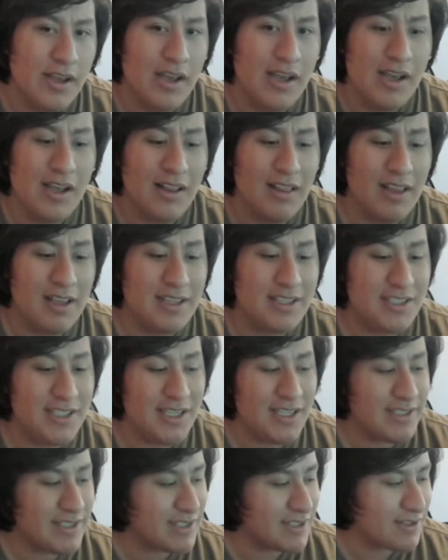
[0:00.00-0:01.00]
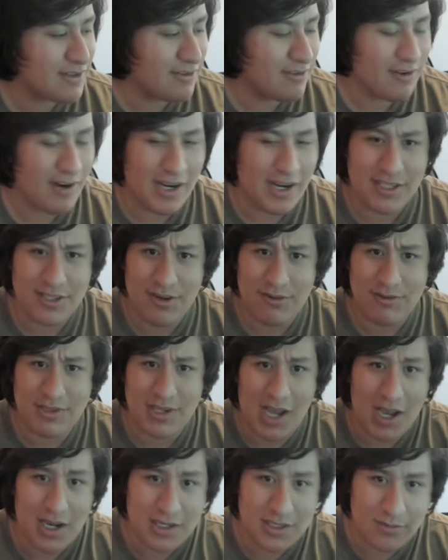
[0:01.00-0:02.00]
Like, Jesus Christ, don't
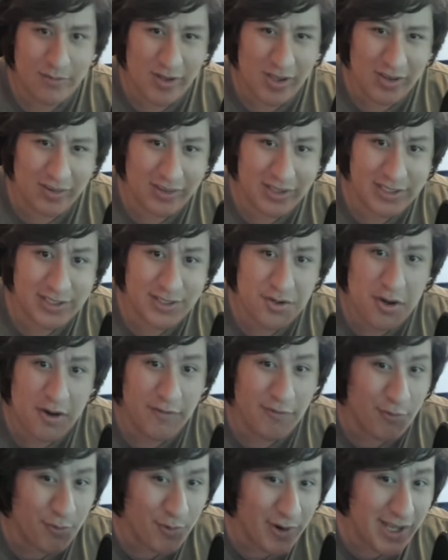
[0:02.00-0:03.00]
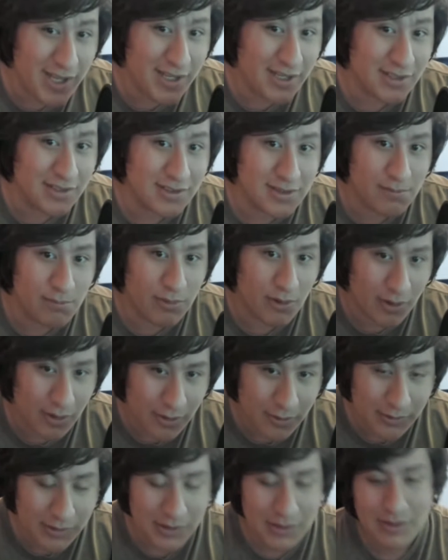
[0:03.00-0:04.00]
talk to me unless you have wings,
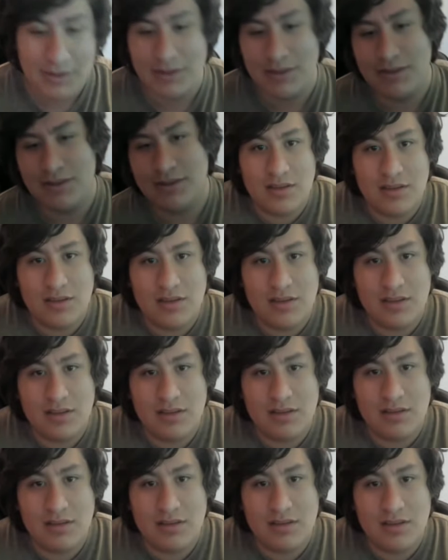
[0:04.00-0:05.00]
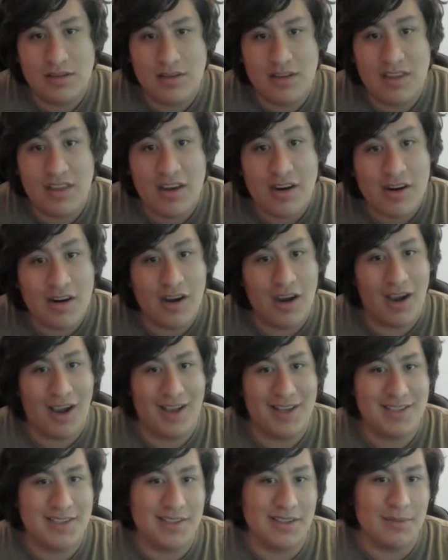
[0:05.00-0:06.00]
bro. They're
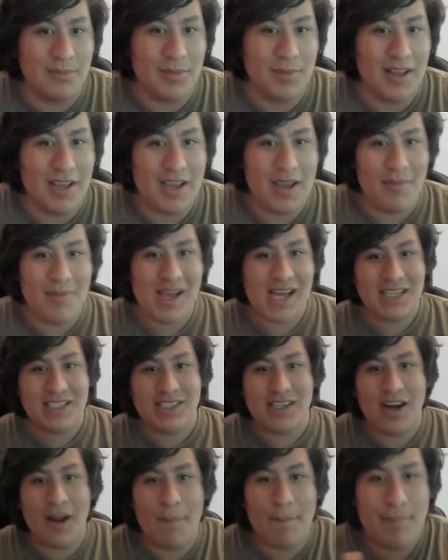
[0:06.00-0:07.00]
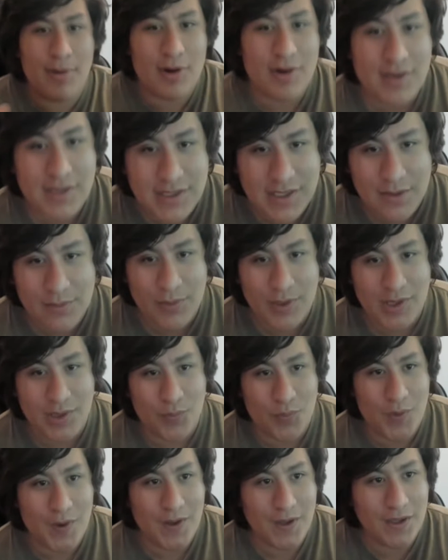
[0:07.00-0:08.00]
awesome. Like, imagine a person with
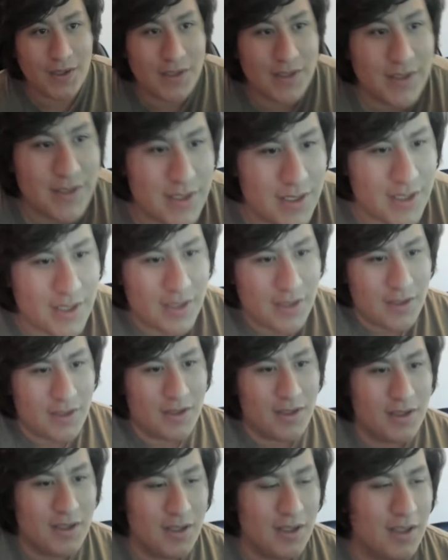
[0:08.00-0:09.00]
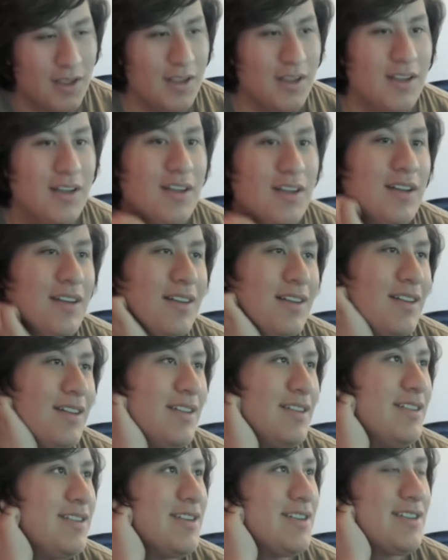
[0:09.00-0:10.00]
wings
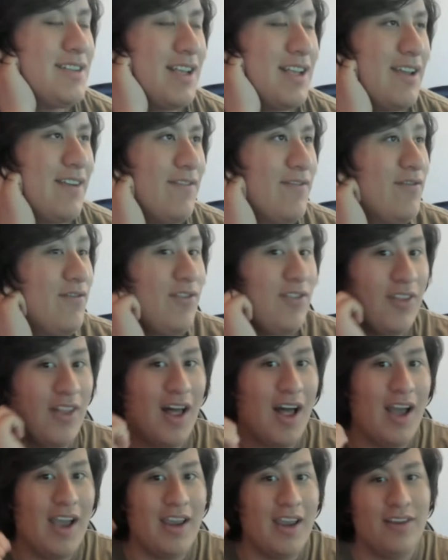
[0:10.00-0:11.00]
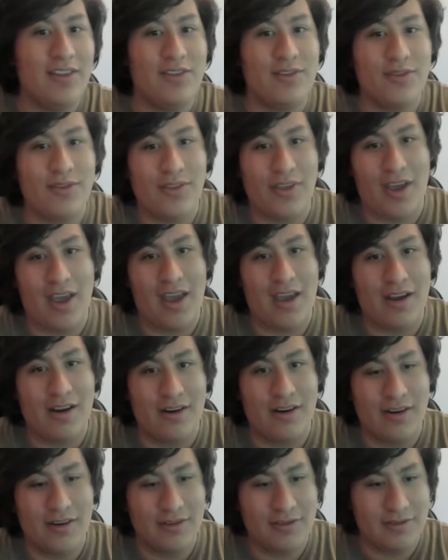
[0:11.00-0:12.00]
just like flying through the air.